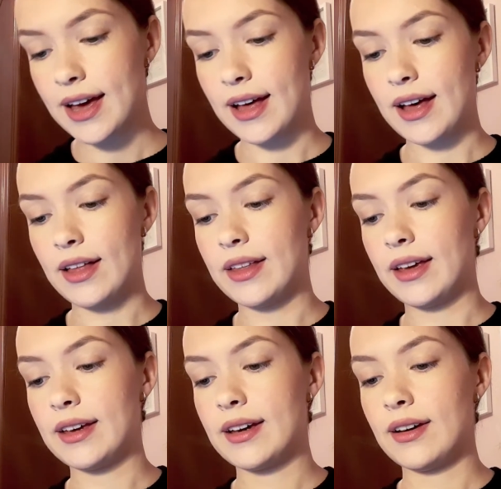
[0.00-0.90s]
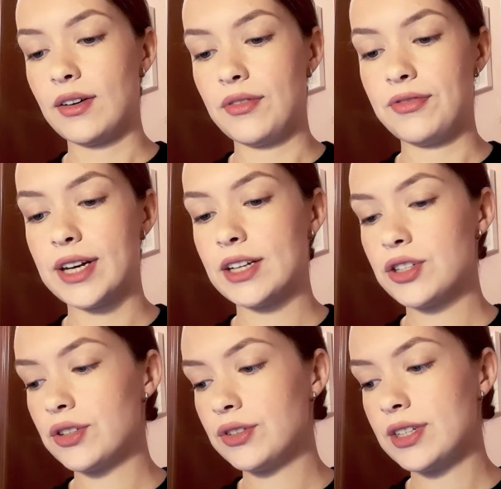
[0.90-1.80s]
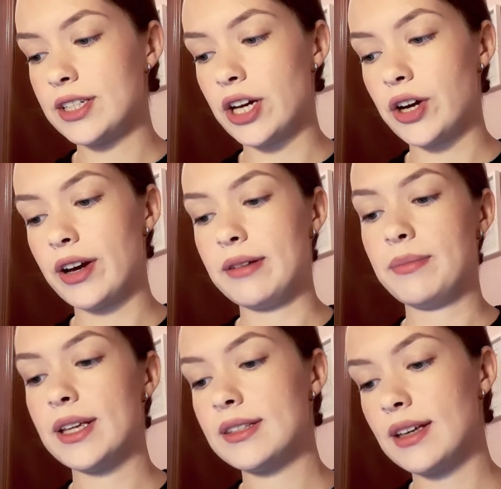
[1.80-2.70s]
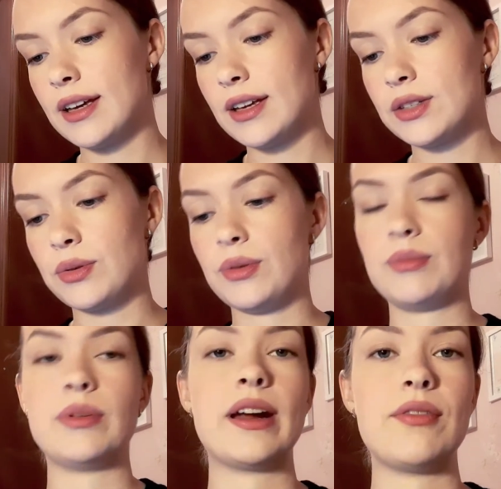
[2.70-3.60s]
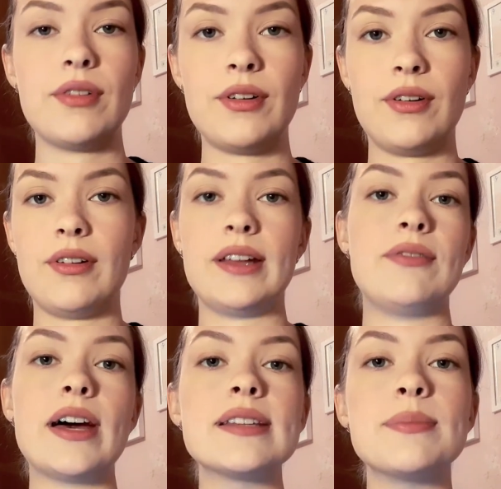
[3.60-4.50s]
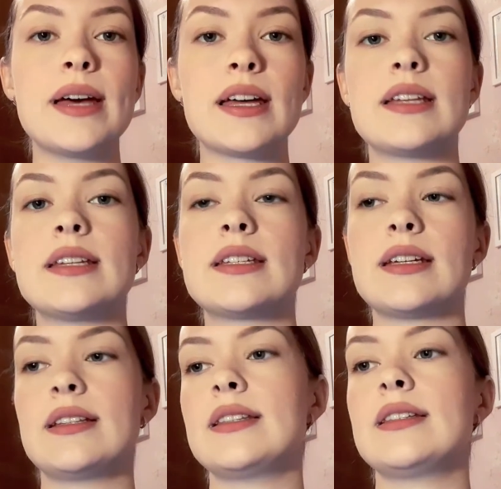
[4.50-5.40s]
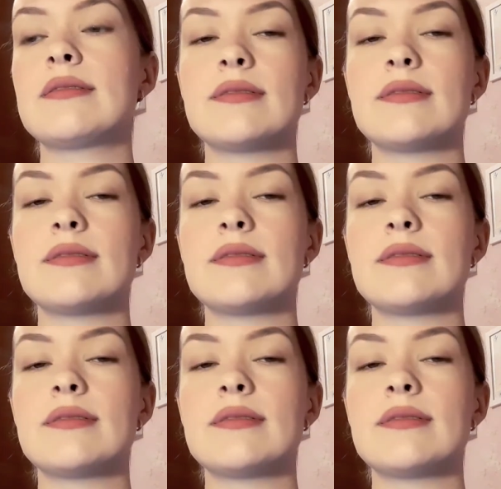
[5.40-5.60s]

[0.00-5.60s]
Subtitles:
like a financial share in business or whatever investment in